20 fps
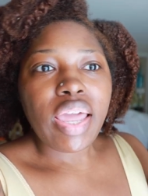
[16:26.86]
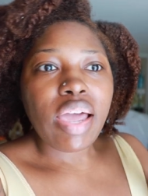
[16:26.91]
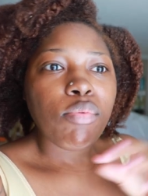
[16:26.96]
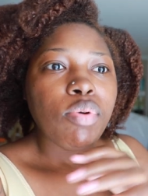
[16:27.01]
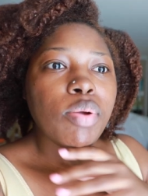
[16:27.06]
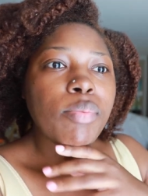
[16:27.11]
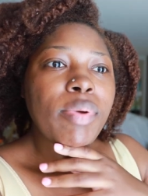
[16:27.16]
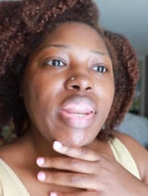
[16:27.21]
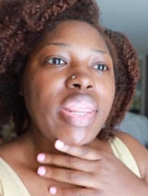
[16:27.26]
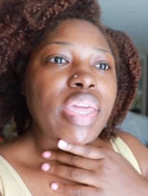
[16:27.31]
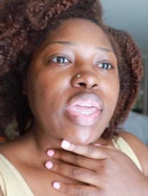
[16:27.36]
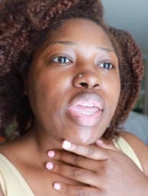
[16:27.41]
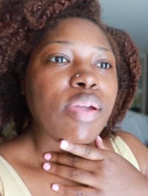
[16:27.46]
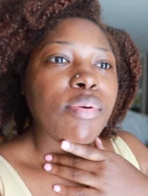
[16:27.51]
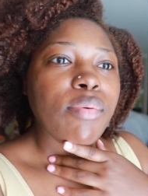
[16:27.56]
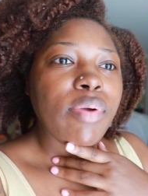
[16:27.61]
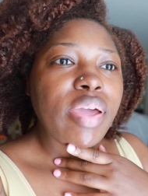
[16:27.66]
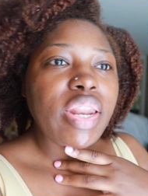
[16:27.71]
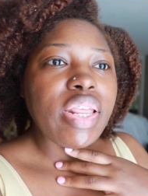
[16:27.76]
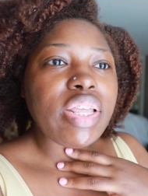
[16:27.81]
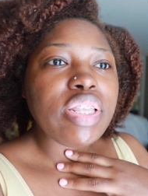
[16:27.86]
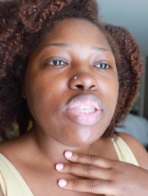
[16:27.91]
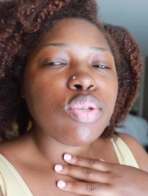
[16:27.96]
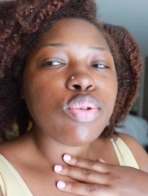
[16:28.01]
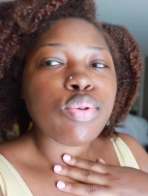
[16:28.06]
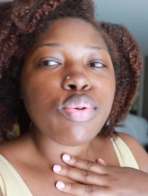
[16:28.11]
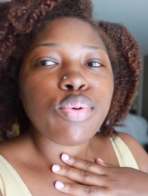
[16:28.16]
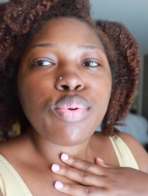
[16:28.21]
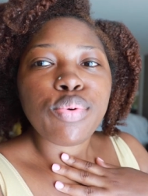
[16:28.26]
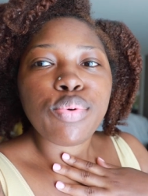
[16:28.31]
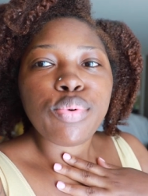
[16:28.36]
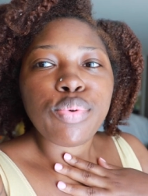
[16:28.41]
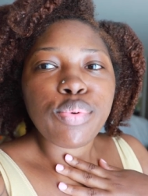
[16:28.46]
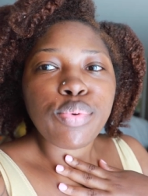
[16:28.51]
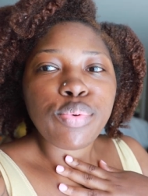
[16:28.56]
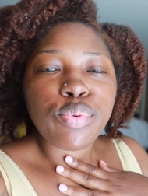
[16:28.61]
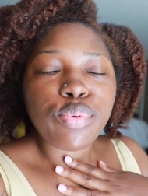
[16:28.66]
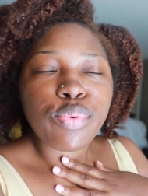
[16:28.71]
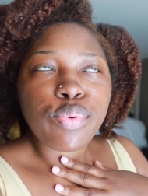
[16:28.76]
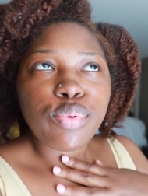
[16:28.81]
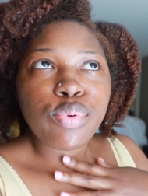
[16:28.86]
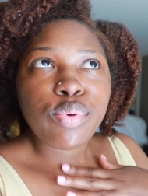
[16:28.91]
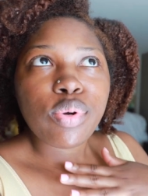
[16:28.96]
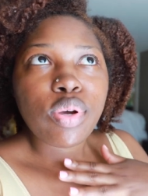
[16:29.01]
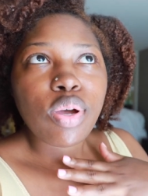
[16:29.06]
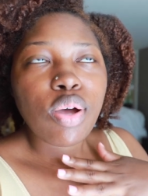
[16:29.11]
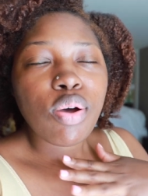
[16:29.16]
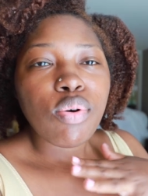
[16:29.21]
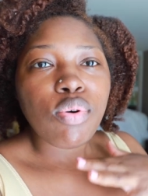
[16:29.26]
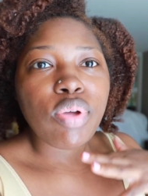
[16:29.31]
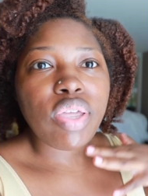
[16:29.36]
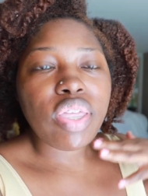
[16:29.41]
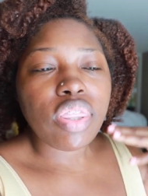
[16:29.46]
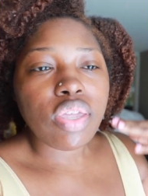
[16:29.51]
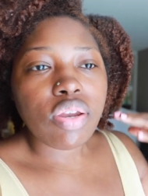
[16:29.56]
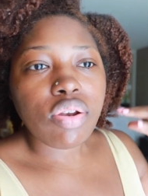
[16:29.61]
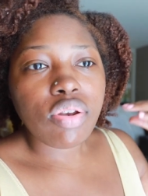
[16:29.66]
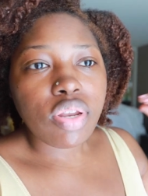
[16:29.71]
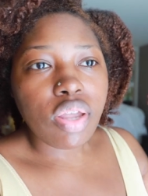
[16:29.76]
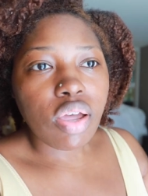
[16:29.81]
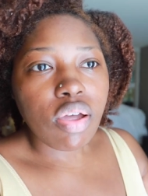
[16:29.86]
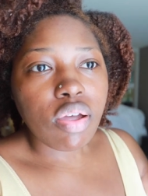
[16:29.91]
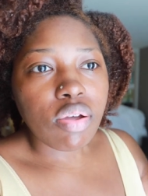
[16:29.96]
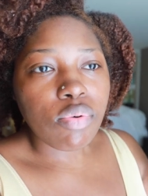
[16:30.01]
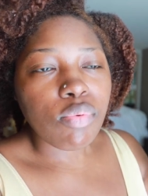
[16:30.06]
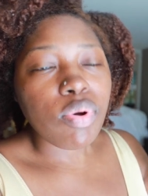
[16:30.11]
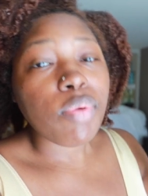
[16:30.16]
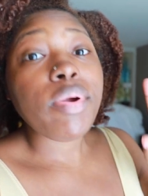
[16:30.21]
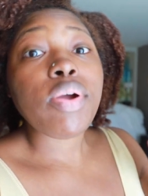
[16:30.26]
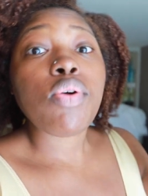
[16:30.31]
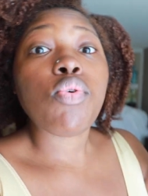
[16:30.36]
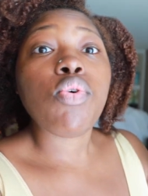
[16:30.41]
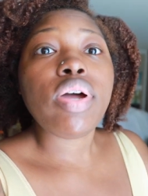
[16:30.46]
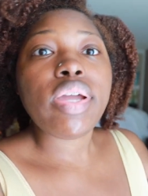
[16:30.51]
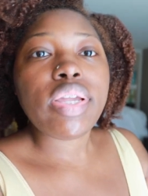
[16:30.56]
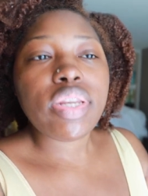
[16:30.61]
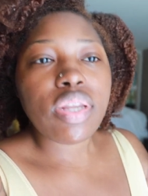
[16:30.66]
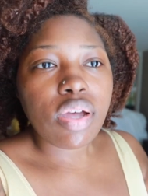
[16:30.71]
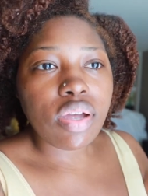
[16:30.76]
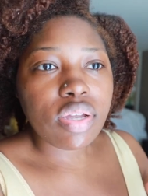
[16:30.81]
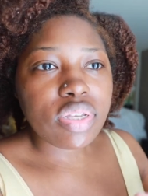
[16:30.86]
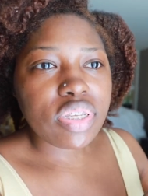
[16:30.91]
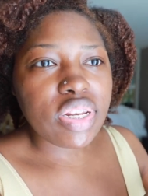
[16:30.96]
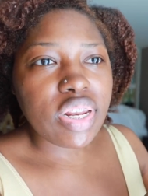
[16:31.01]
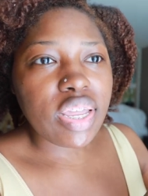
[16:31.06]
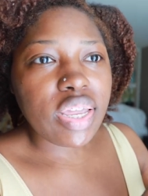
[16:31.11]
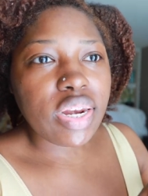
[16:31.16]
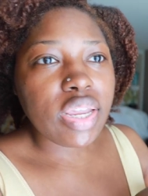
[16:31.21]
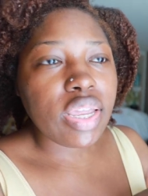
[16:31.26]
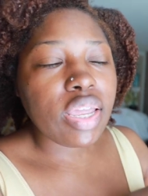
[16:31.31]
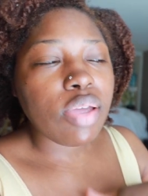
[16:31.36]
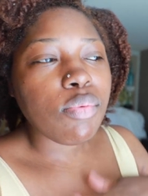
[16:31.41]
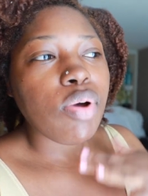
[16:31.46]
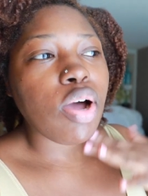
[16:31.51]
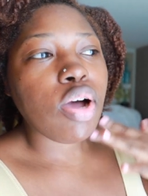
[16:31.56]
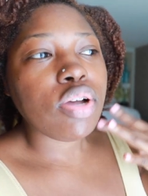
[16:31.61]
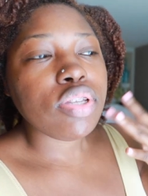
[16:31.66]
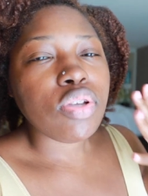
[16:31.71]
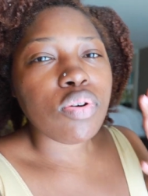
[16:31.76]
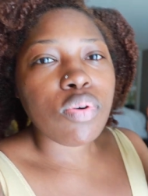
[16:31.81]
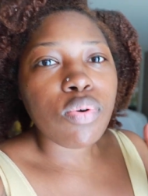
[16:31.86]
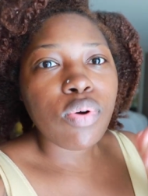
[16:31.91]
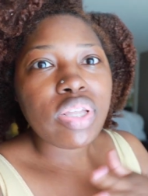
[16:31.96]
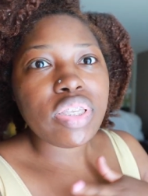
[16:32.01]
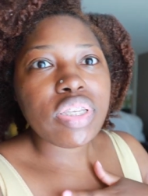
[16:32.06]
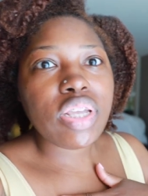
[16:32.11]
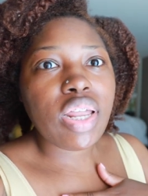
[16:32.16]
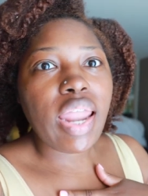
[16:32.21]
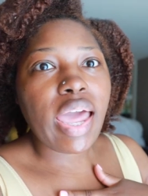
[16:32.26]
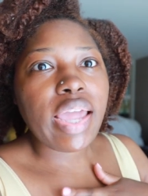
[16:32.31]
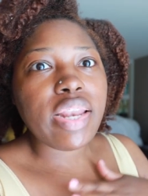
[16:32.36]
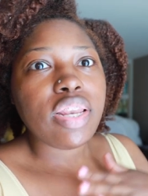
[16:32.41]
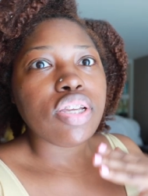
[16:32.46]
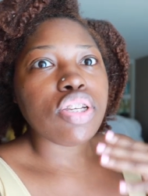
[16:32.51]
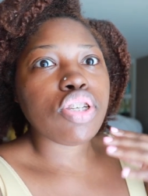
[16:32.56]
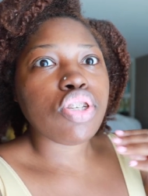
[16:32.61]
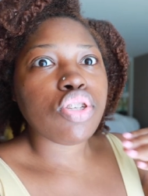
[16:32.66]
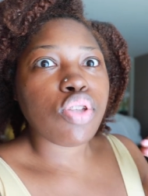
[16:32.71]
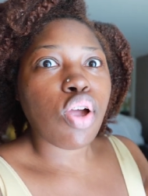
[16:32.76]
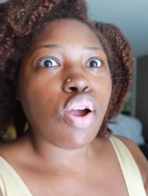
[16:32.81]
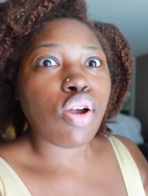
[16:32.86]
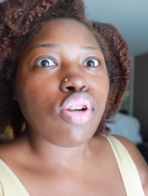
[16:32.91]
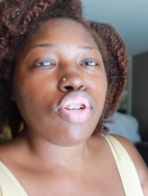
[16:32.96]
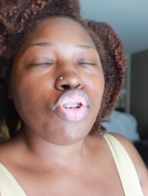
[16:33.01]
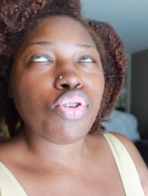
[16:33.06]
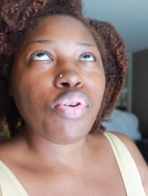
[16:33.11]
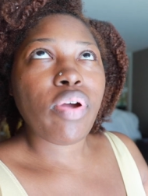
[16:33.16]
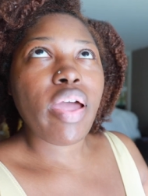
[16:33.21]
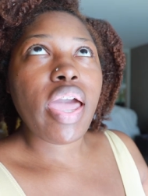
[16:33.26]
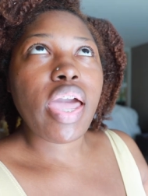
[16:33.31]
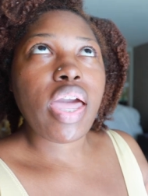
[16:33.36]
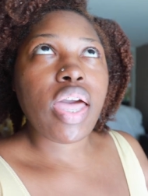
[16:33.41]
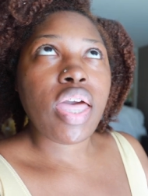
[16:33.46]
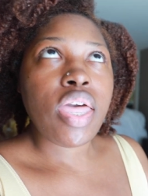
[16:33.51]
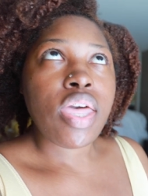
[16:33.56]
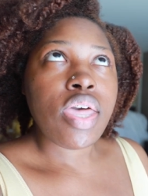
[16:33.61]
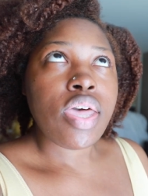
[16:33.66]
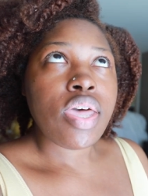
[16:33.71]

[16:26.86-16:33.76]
now we're about to get ready to go either dog, well, we're going dog sledding, and we're also going to like the Star Trek